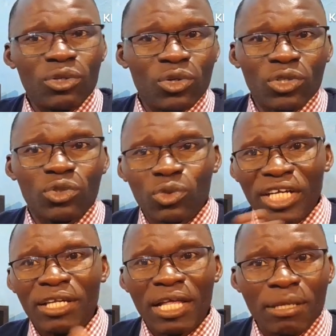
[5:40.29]
Don't go to
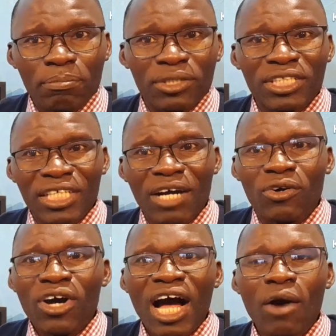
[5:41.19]
any other point now.